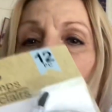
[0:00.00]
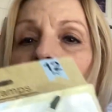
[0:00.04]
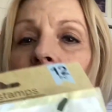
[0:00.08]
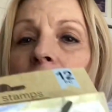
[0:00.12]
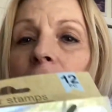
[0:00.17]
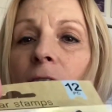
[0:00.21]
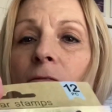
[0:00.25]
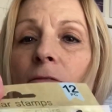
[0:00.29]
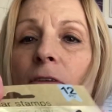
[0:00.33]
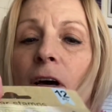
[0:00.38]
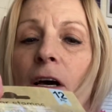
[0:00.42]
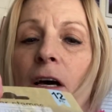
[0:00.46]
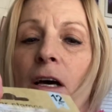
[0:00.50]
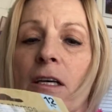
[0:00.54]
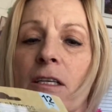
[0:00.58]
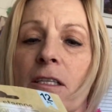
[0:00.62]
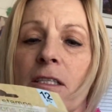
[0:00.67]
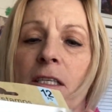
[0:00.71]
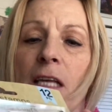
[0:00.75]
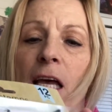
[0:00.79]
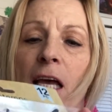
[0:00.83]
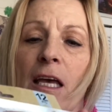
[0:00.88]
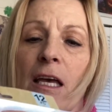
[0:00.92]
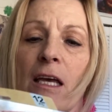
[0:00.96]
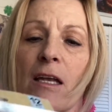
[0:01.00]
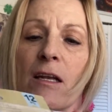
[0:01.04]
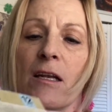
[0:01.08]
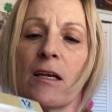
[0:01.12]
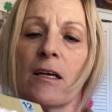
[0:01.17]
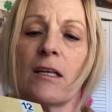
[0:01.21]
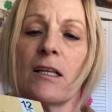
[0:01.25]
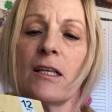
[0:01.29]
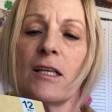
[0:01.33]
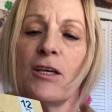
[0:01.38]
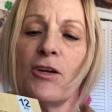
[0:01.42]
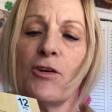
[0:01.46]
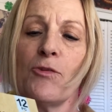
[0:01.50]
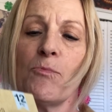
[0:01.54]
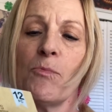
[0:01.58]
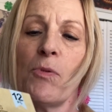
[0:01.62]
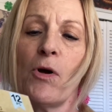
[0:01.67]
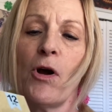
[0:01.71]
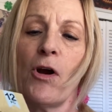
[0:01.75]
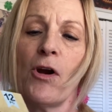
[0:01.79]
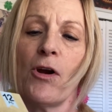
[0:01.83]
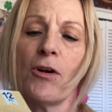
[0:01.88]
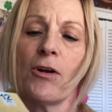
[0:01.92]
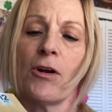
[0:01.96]
have a second clear
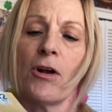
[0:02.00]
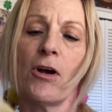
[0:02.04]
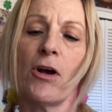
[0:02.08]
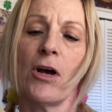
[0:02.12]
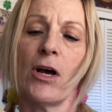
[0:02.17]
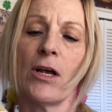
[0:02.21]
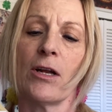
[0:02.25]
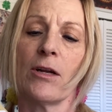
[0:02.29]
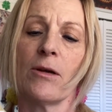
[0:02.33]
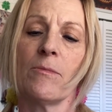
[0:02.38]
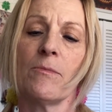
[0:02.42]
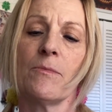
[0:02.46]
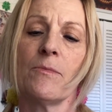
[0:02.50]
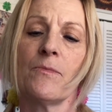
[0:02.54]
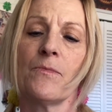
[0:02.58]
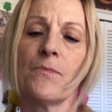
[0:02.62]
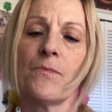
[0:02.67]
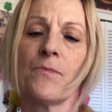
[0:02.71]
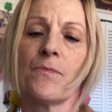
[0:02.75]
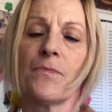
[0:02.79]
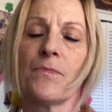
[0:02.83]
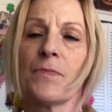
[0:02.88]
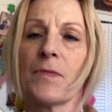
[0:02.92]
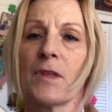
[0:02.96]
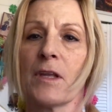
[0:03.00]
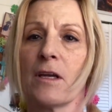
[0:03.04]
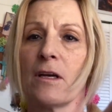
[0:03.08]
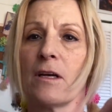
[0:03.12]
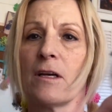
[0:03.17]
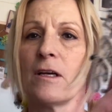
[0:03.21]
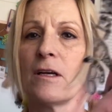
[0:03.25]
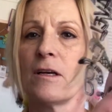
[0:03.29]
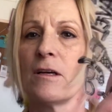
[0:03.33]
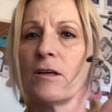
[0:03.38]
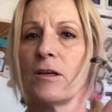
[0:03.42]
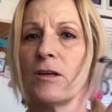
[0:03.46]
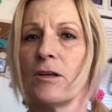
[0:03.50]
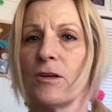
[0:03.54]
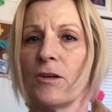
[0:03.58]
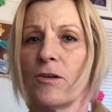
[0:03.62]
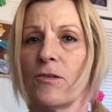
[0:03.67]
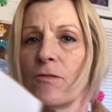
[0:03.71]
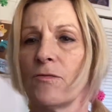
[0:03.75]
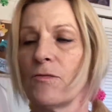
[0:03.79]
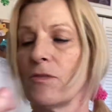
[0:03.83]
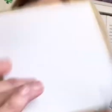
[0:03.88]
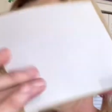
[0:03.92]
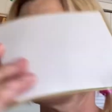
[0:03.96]
part on them. You know,
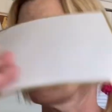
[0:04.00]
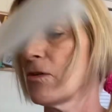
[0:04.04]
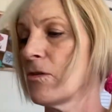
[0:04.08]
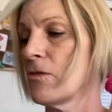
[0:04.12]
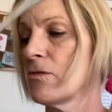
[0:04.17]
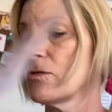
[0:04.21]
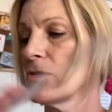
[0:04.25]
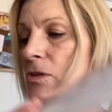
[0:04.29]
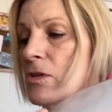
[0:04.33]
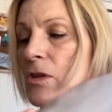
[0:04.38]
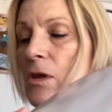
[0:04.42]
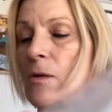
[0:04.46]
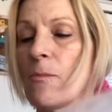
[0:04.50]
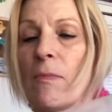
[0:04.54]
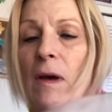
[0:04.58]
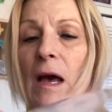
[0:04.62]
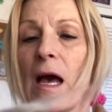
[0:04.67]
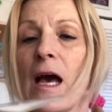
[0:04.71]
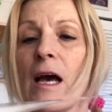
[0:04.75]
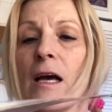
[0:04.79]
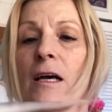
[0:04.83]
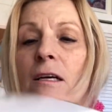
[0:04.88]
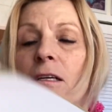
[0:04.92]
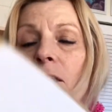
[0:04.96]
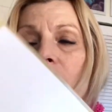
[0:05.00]
it goes on the back,